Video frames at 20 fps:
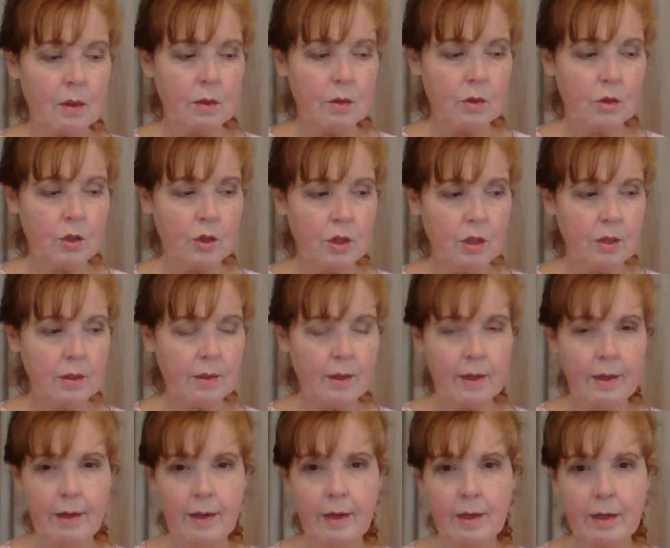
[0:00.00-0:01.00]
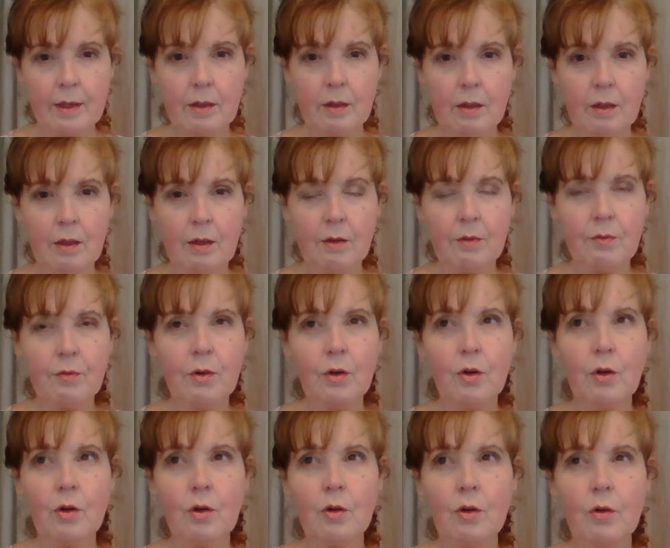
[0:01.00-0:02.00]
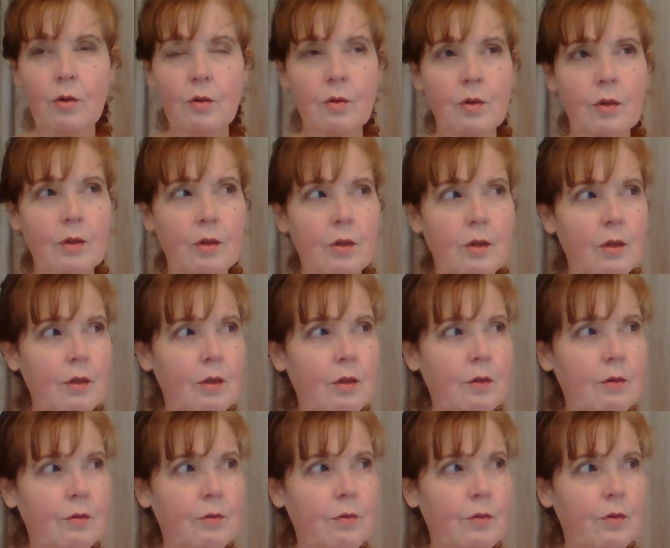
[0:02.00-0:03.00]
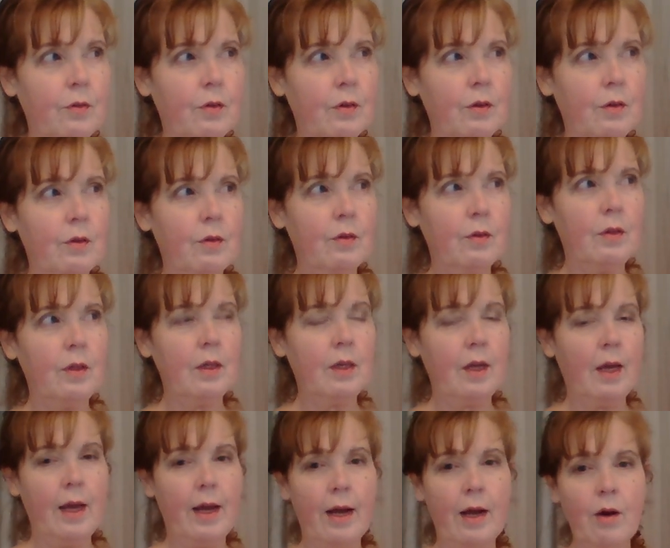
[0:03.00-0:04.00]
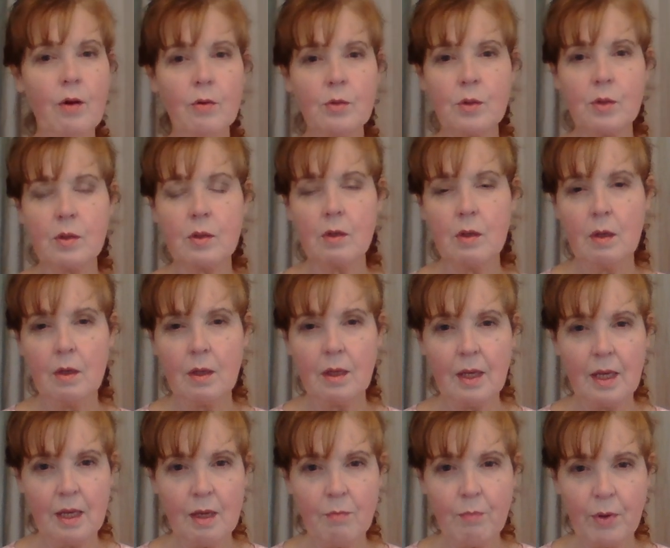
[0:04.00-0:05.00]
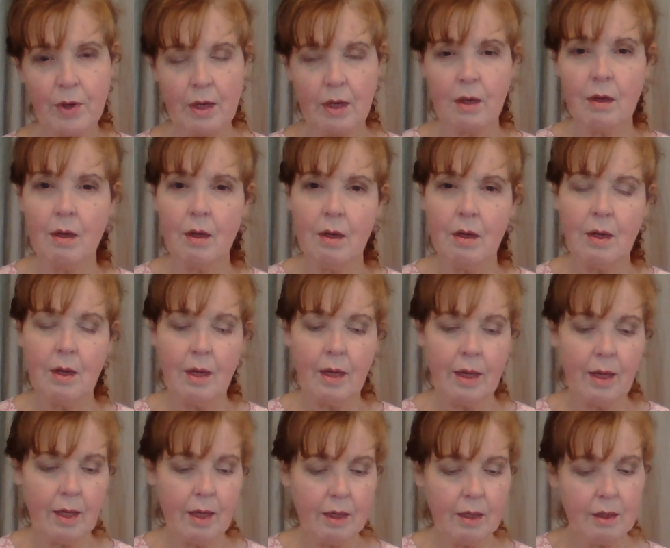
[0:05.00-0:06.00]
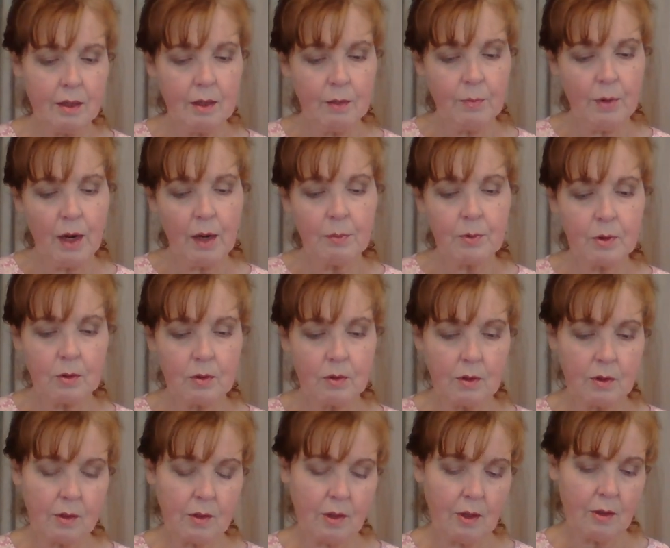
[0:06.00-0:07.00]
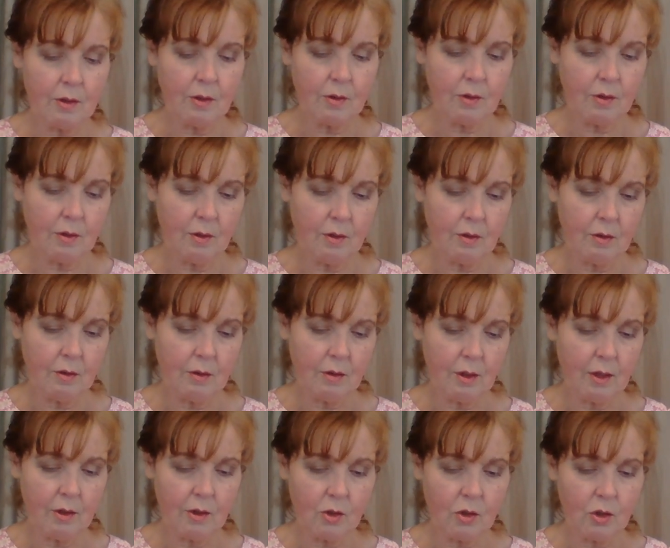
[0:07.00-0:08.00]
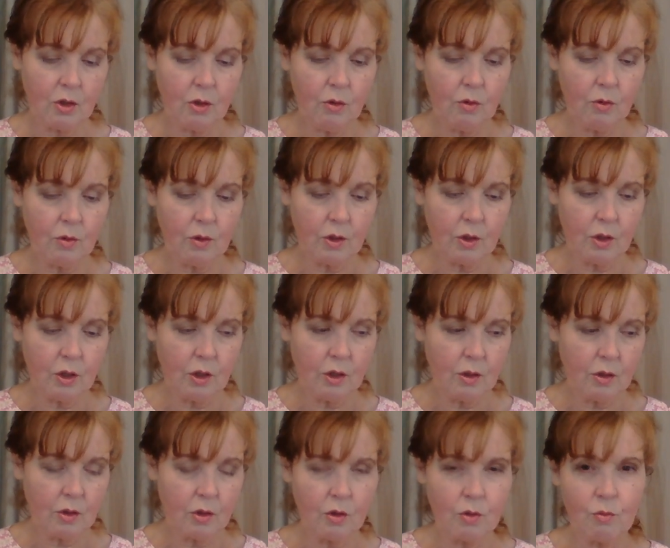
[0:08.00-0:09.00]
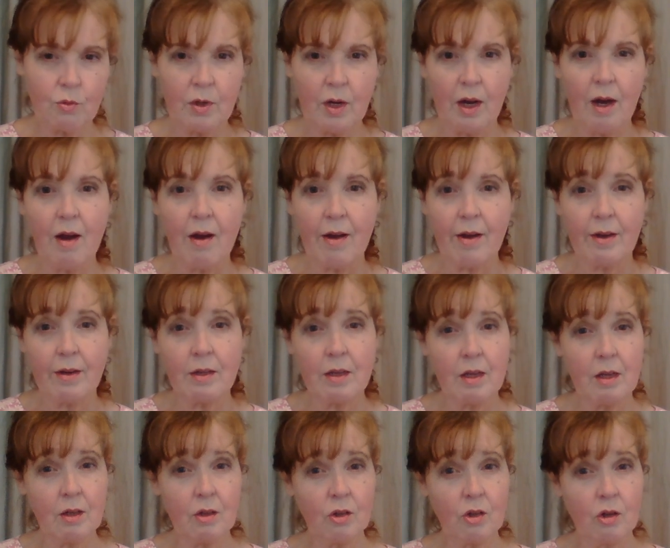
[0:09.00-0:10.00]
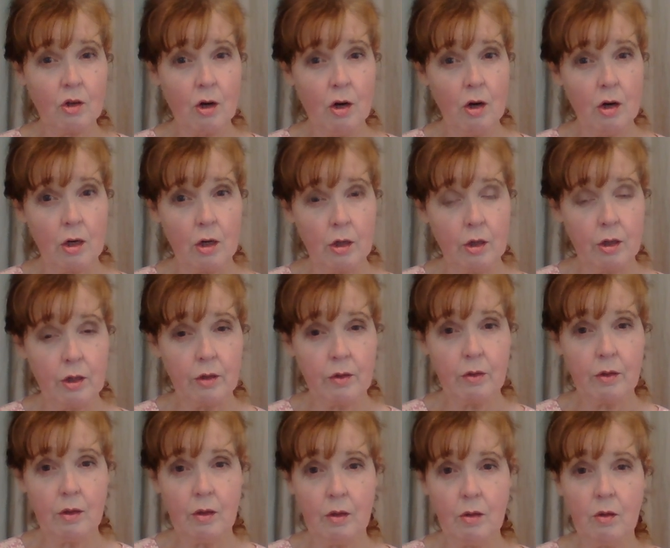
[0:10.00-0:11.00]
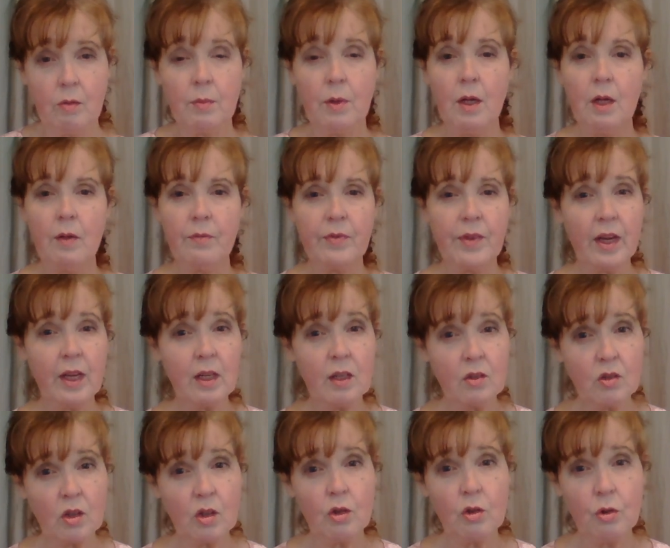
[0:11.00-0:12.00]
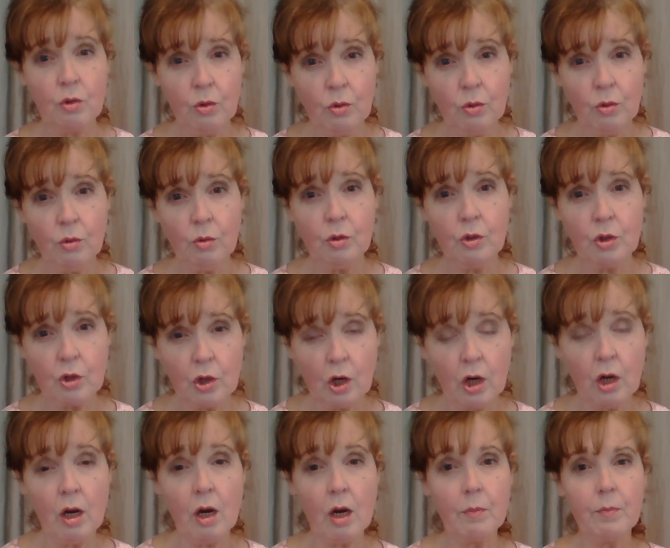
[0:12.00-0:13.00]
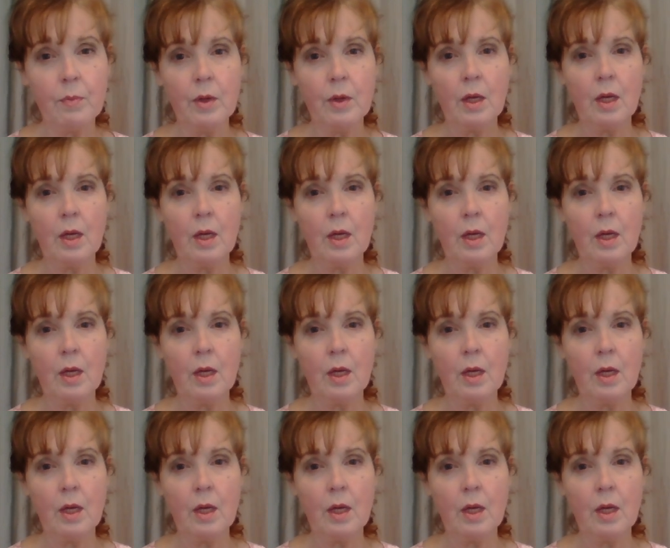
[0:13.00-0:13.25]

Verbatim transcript: she's the head of her of the house keeping. And the Bible says in Titus 2 that she is to guide and guard the home. That is a huge job.